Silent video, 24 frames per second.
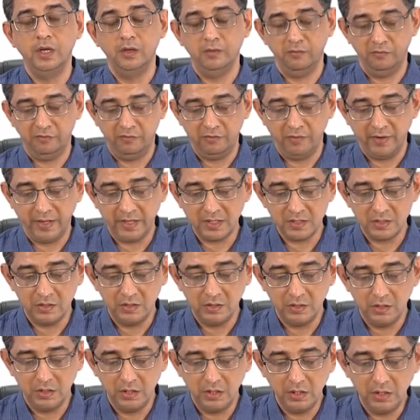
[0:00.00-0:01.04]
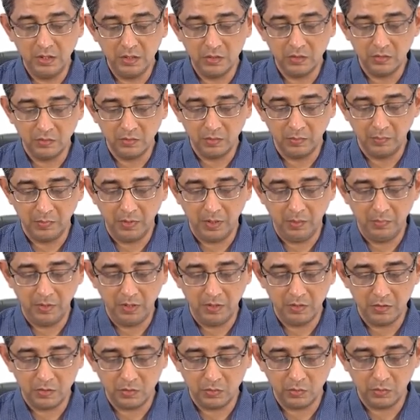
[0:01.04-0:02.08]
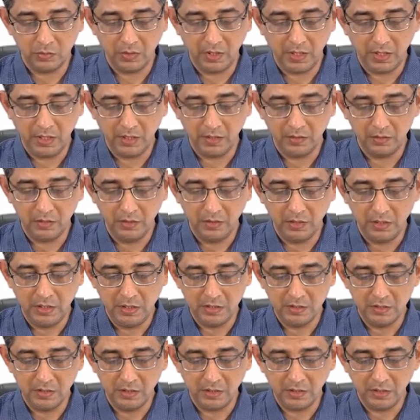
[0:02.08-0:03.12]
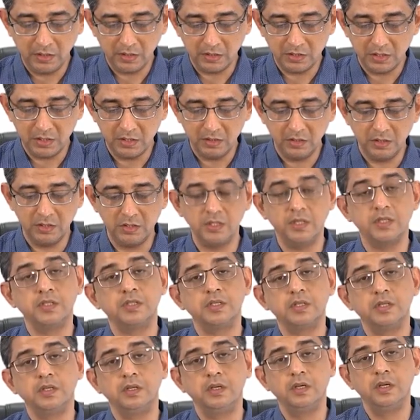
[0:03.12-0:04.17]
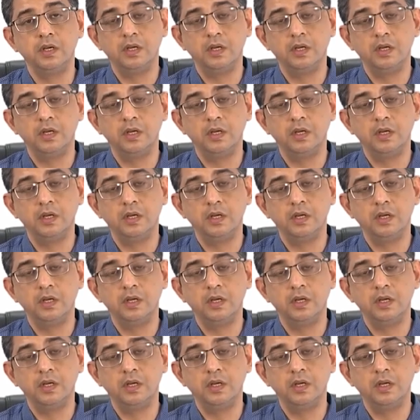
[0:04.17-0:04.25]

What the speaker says: flex the knees of the baby so that the knees are touching the chest.